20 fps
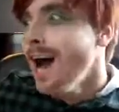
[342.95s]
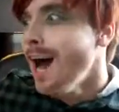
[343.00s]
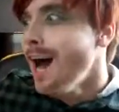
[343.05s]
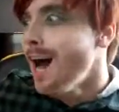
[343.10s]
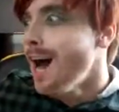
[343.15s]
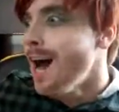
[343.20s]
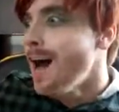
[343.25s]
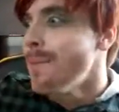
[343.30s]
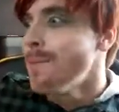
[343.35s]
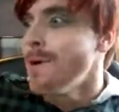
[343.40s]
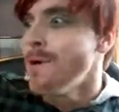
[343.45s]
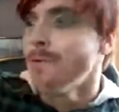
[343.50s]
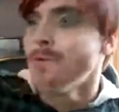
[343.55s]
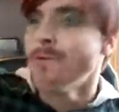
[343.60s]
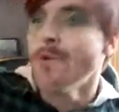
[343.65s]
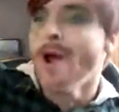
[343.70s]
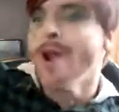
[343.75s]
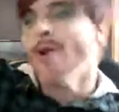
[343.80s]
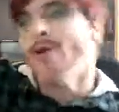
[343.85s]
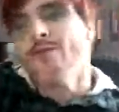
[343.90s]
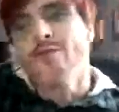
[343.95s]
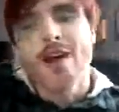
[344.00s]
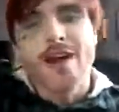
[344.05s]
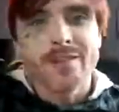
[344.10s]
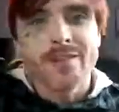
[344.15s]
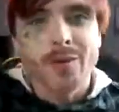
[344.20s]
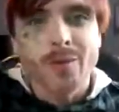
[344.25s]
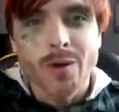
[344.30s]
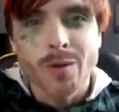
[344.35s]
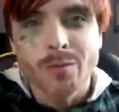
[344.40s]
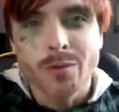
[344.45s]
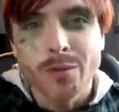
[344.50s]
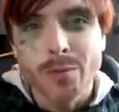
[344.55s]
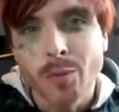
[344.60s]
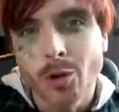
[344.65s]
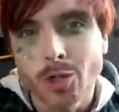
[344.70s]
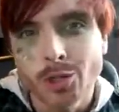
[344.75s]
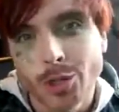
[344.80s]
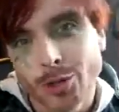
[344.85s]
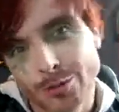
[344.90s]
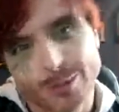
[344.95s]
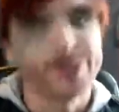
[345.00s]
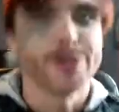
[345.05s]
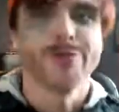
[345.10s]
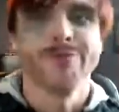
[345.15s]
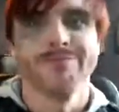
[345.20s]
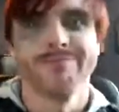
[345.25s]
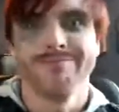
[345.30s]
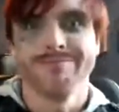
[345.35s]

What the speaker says: run over everyone with a bulldozer.